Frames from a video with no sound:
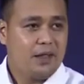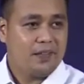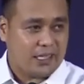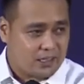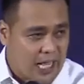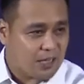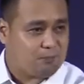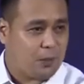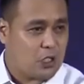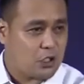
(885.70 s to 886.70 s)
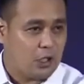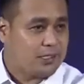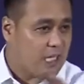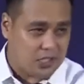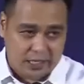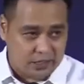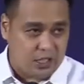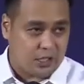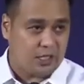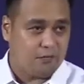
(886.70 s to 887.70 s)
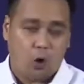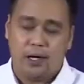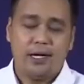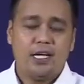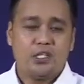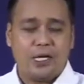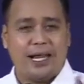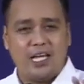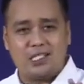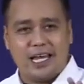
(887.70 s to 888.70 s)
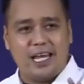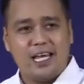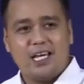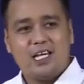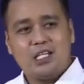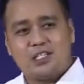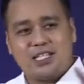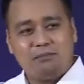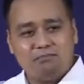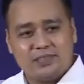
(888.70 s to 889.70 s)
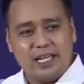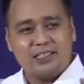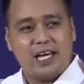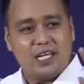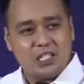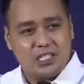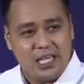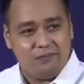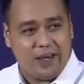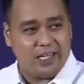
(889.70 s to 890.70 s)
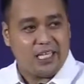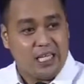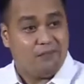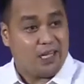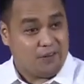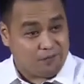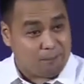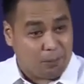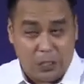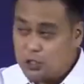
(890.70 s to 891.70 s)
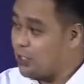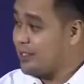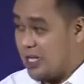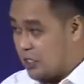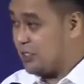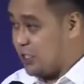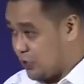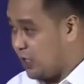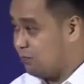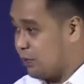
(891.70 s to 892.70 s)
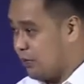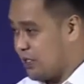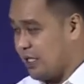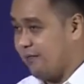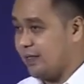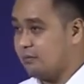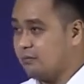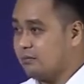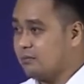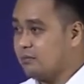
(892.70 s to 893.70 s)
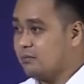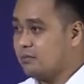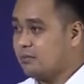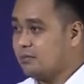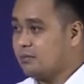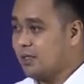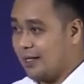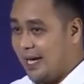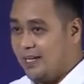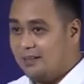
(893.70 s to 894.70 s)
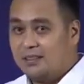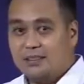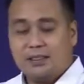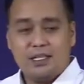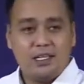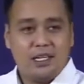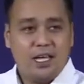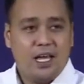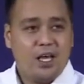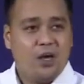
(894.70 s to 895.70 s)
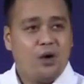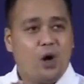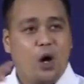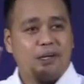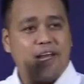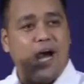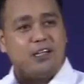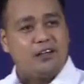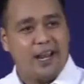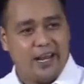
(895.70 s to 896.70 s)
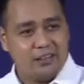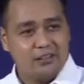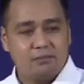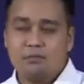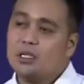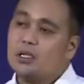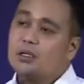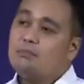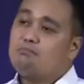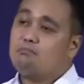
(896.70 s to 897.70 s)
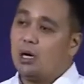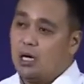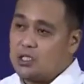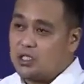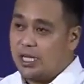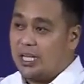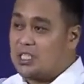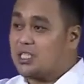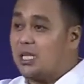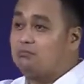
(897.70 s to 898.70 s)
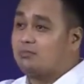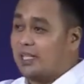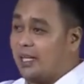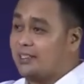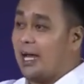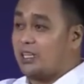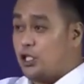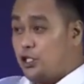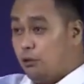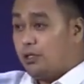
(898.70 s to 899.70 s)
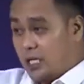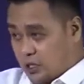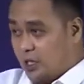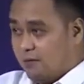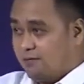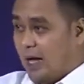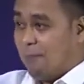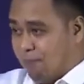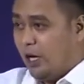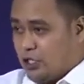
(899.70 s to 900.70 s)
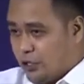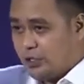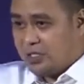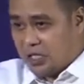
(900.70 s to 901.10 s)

that that person does not deserve. Or shall I say, something that is given even if the person doesn't deserve to receive it. Okay? On the other hand, mercy is something that you deserve, a person